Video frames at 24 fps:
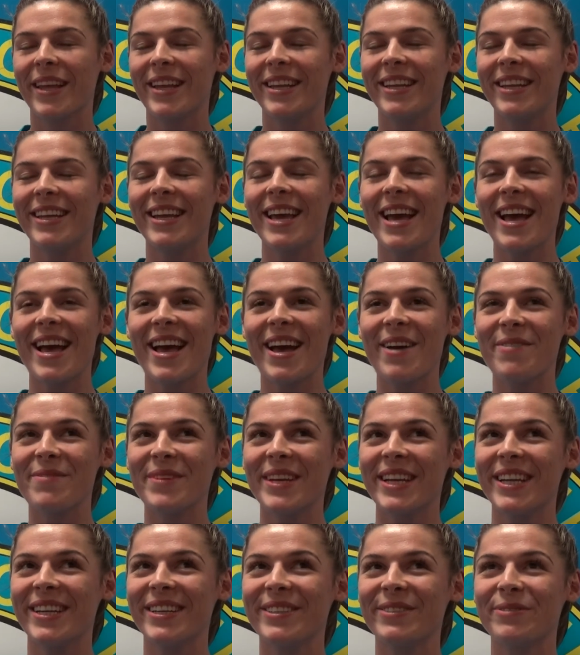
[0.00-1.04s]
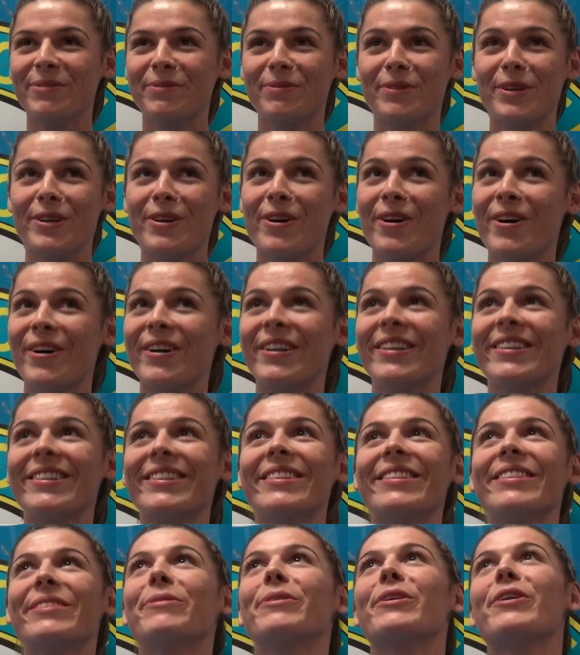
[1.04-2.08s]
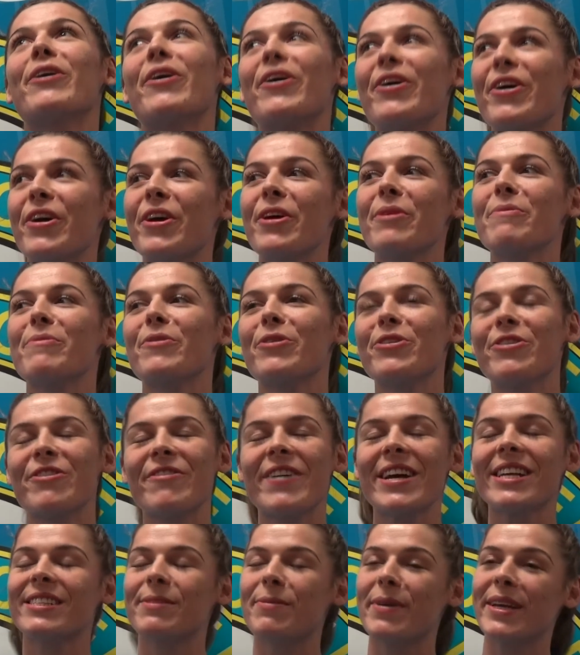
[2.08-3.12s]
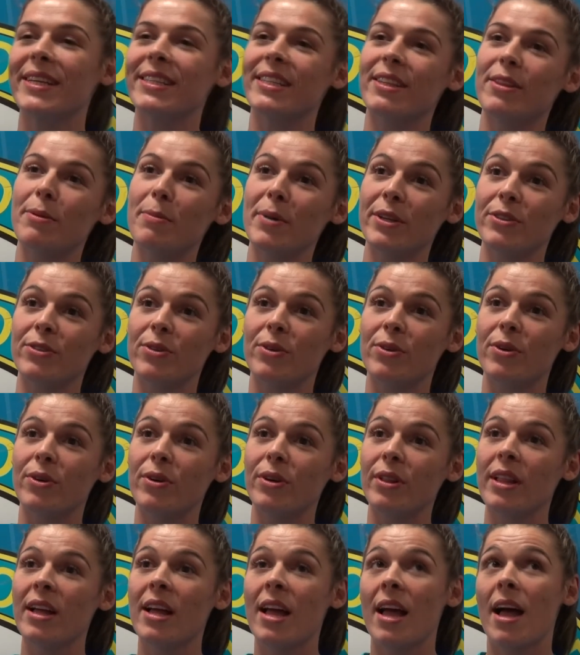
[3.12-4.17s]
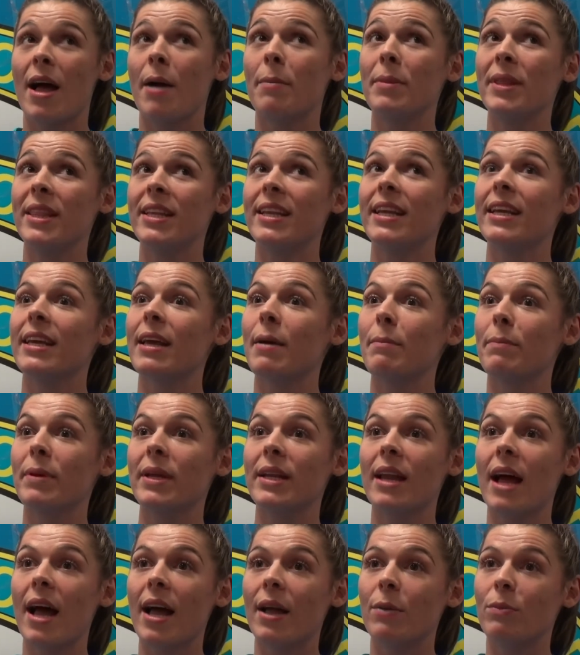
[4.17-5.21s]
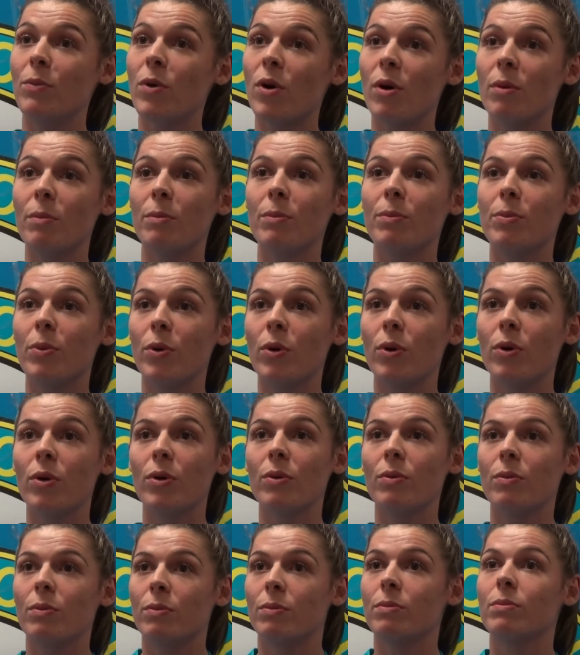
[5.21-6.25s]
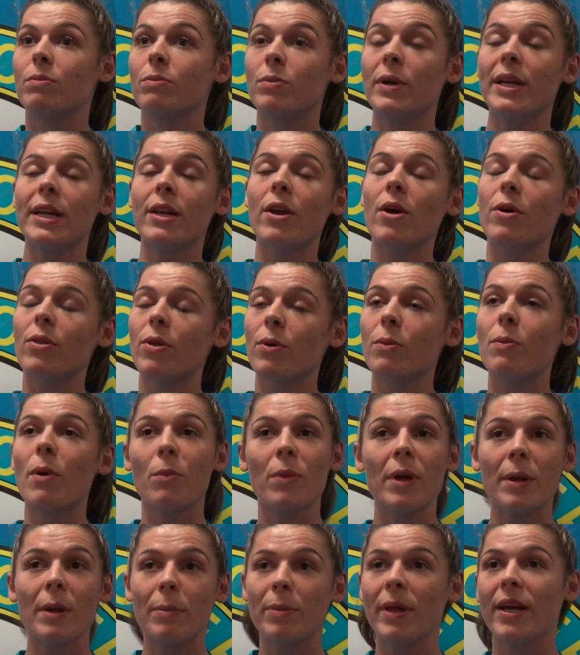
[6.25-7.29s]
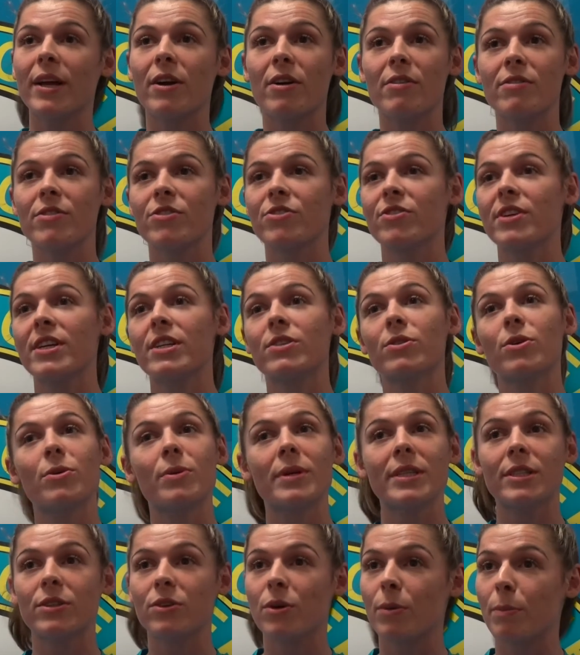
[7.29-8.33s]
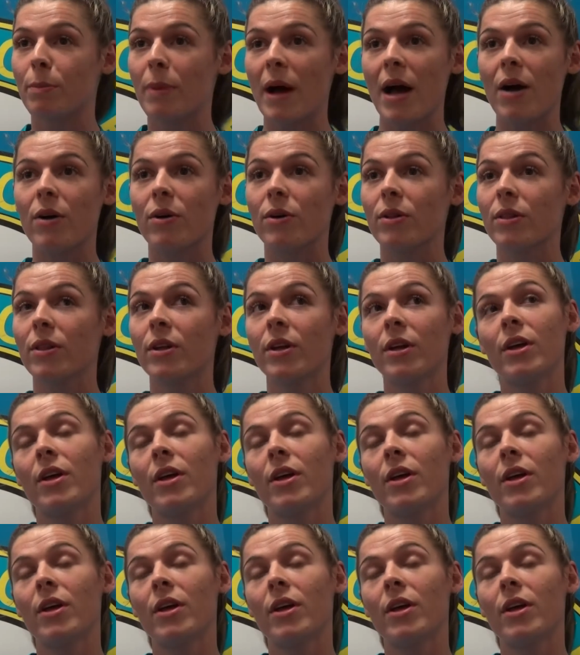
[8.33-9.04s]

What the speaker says: Yeah, I mean, we're not underestimating them at all. I mean, they did get beat 9-1, but we know that when we play Coventry, it's always a good battle,